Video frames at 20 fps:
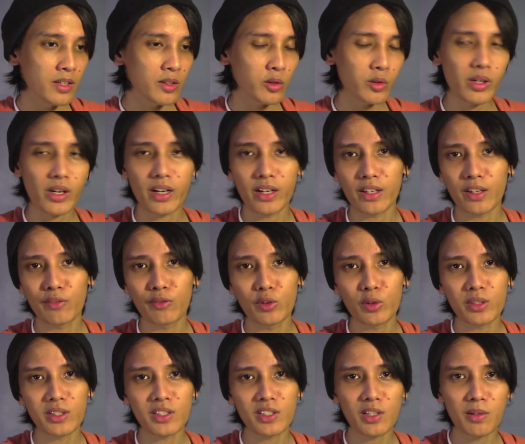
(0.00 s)
So yeah, if you
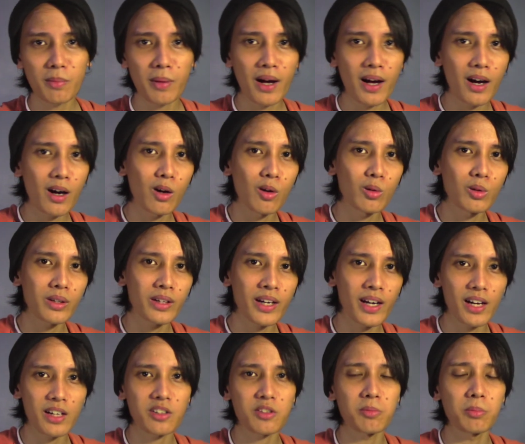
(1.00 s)
can somehow
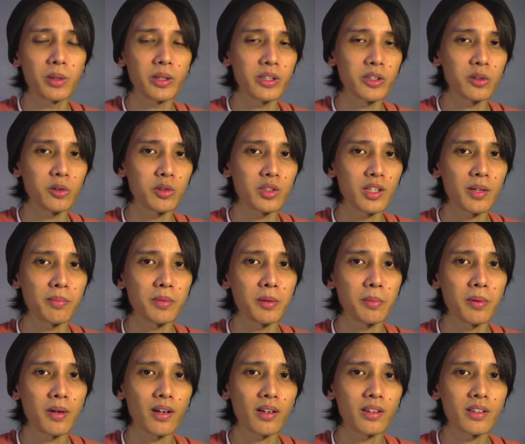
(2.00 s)
catch Bloody Nose Empty
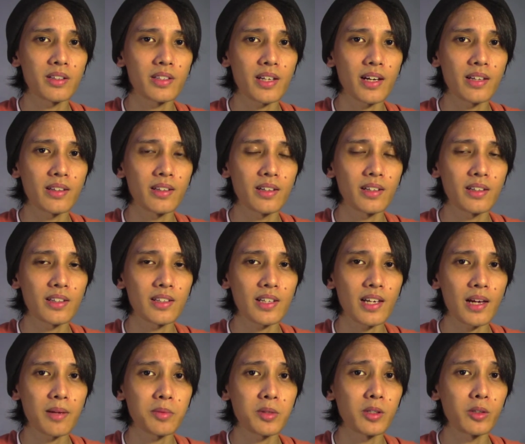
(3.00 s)
Pockets, I think it is
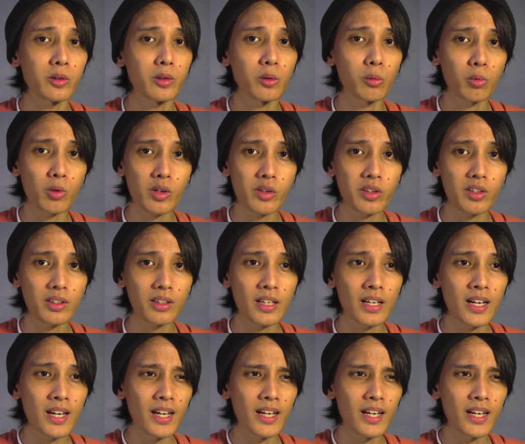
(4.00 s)
absolutely worth it.